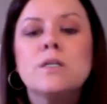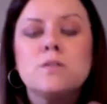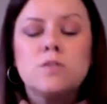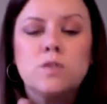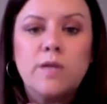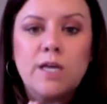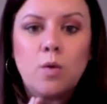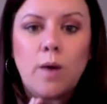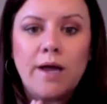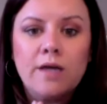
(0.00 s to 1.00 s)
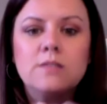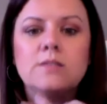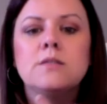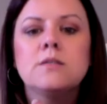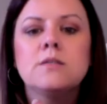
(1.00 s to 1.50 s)
Student inquires,
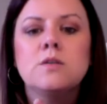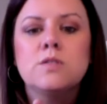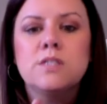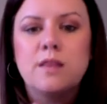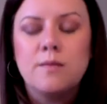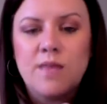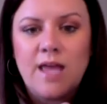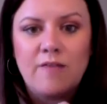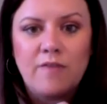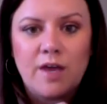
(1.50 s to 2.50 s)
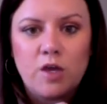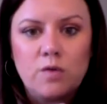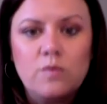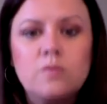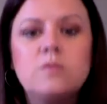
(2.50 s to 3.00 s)
you send them the
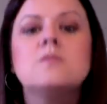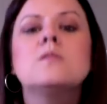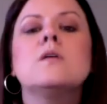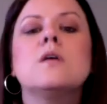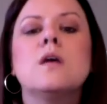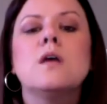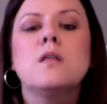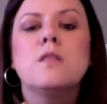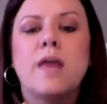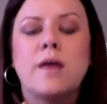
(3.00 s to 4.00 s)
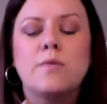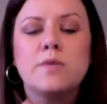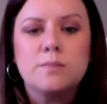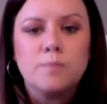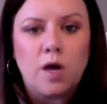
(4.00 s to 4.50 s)
FAQs. They
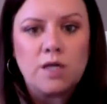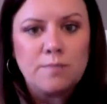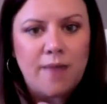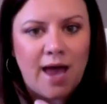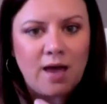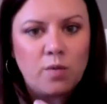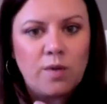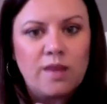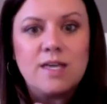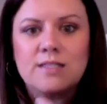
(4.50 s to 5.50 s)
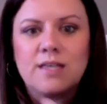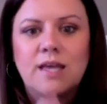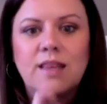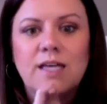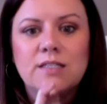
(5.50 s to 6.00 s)
respond back with, yes,
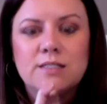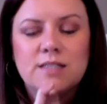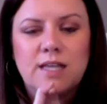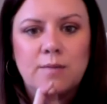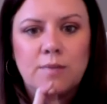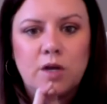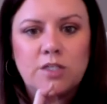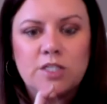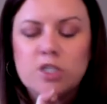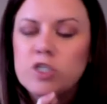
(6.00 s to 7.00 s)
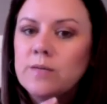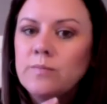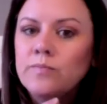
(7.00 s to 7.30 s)
I'd like to set up an audition.